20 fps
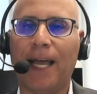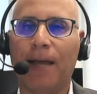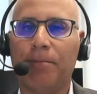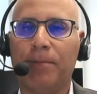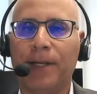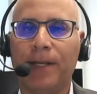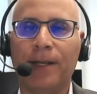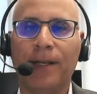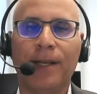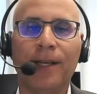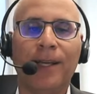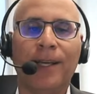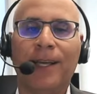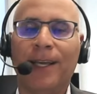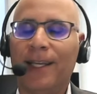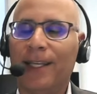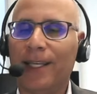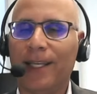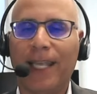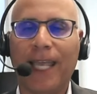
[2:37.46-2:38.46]
happen,
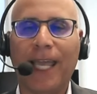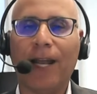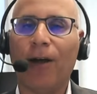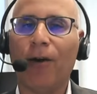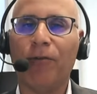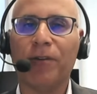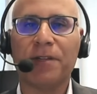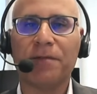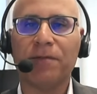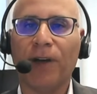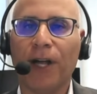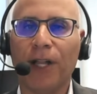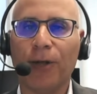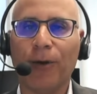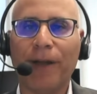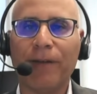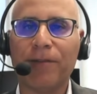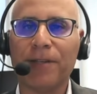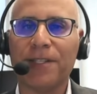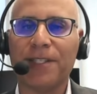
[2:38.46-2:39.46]
you can't always
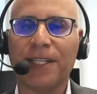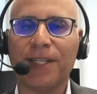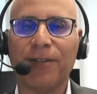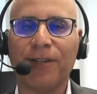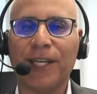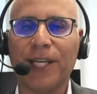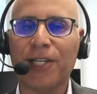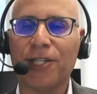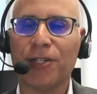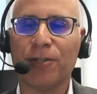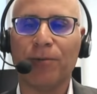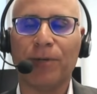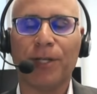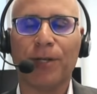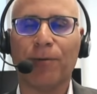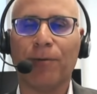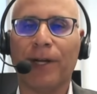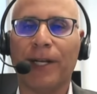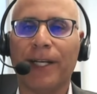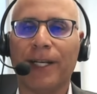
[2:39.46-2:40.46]
follow every single issue
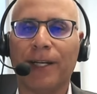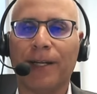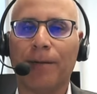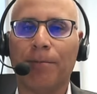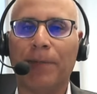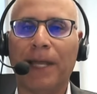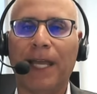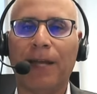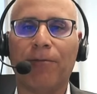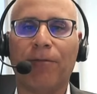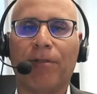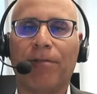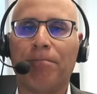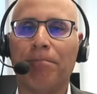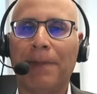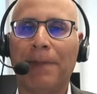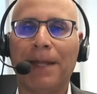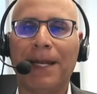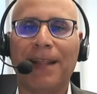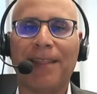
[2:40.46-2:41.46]
when you're running a bank with
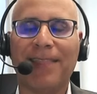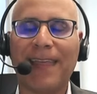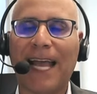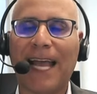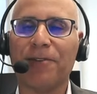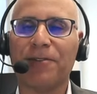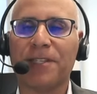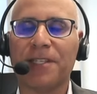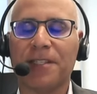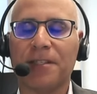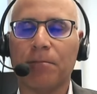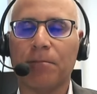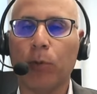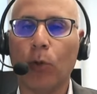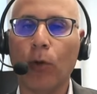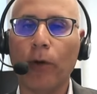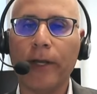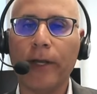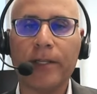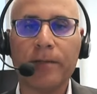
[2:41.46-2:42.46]
many thousands of
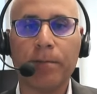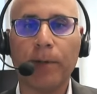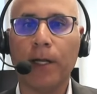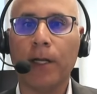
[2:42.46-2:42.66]
employees.